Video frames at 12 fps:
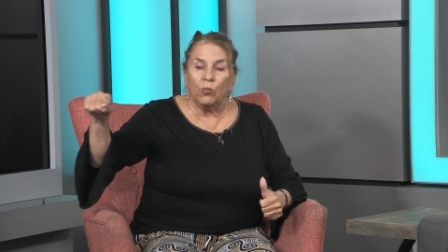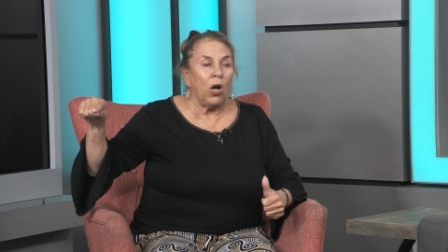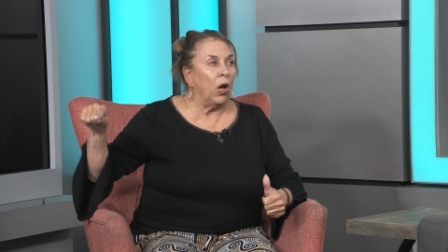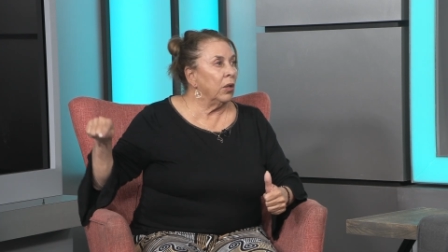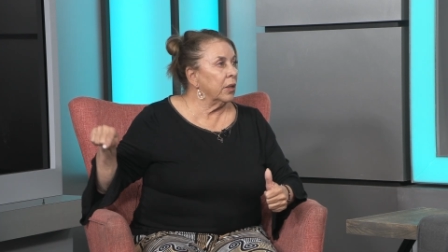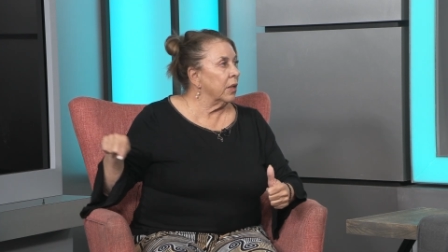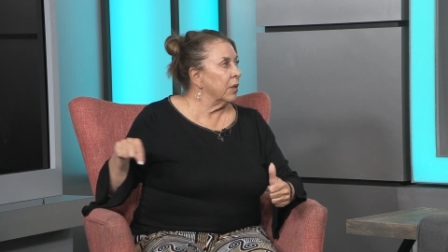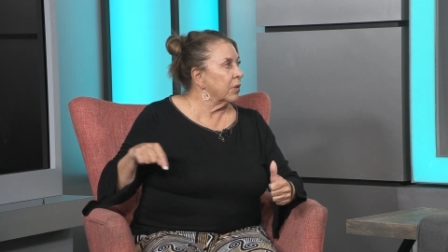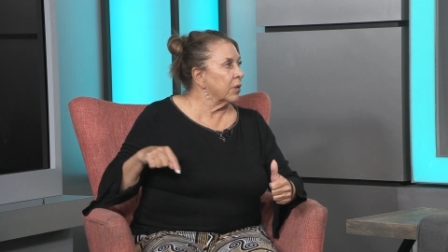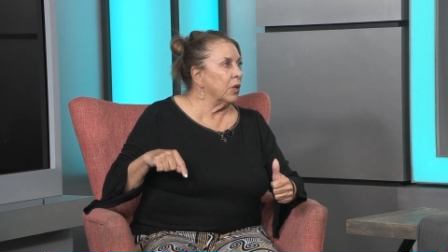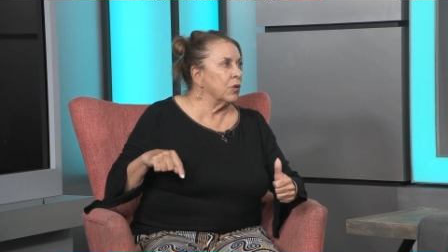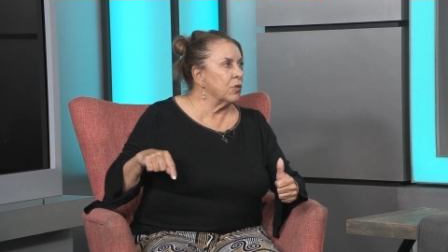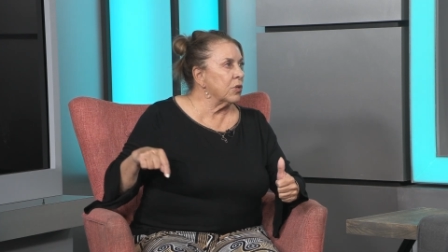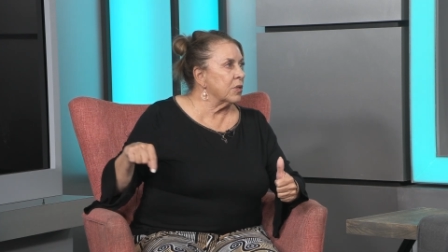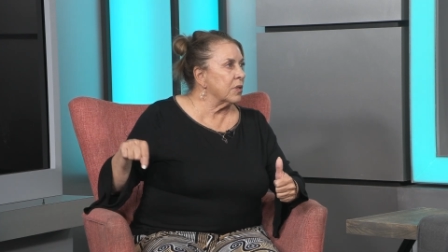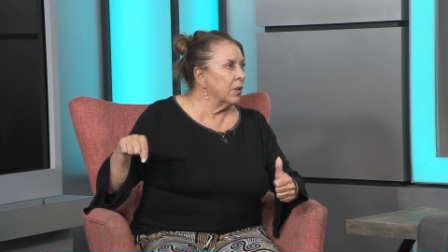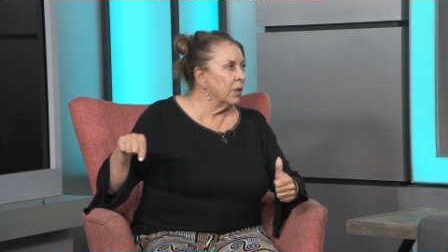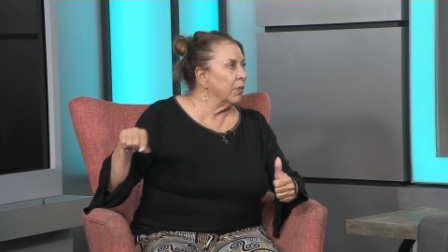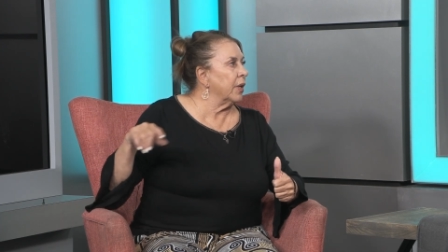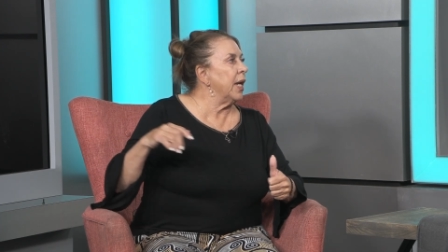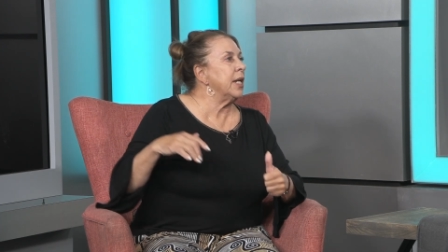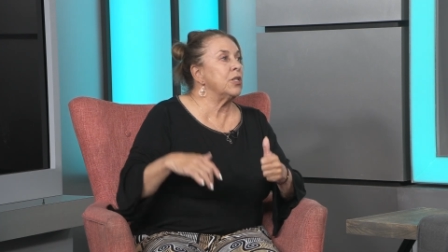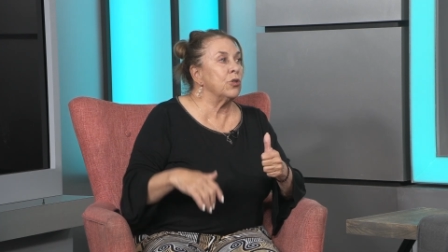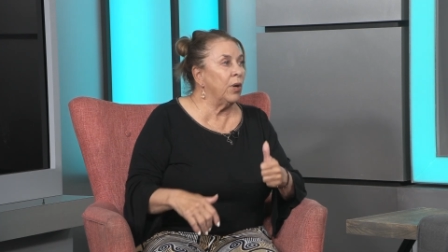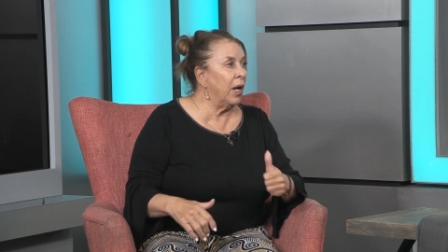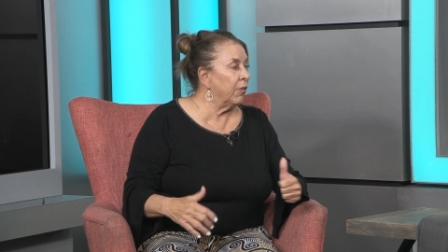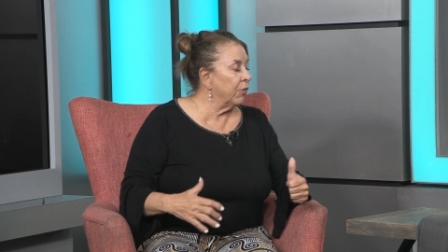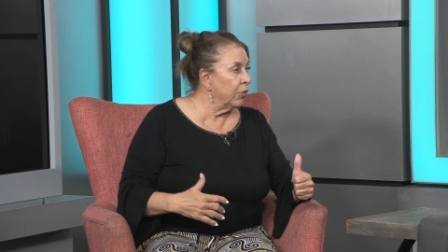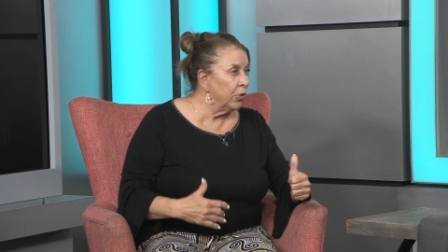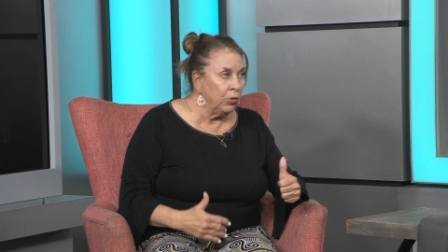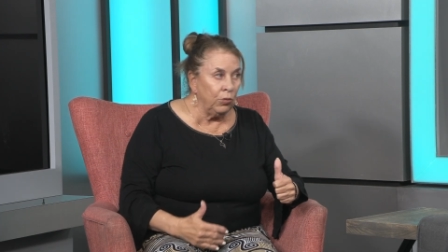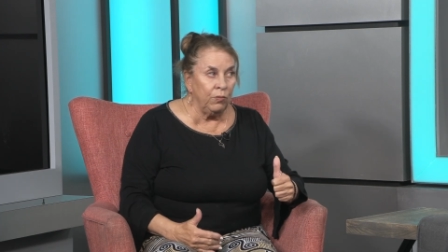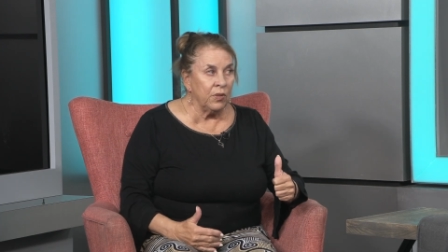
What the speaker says: calling other coaches and going, hey, do you have room?